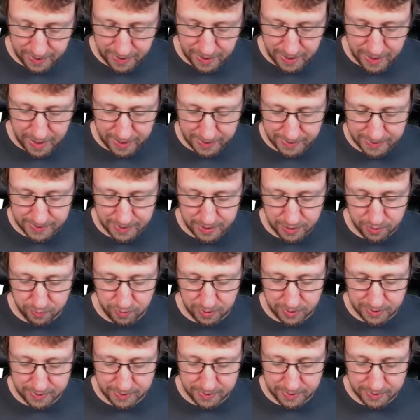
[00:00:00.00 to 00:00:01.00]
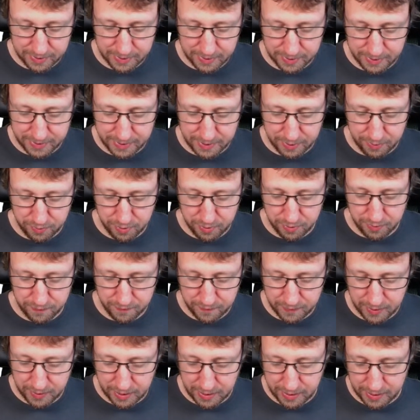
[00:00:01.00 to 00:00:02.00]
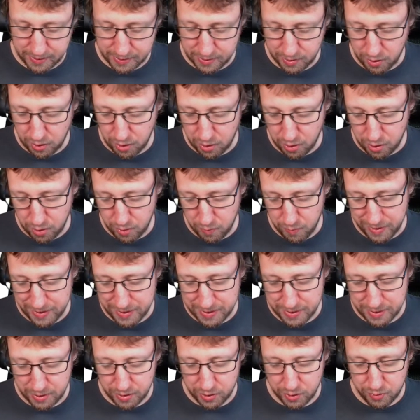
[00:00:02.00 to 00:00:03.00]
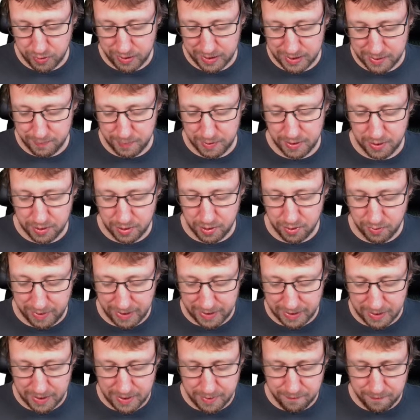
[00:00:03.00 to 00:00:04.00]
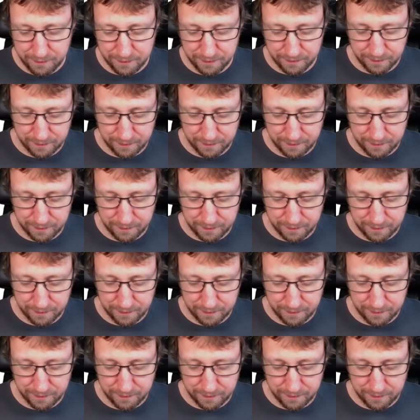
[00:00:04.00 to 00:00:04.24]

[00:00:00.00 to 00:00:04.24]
x equals 0 is always transmitted correctly.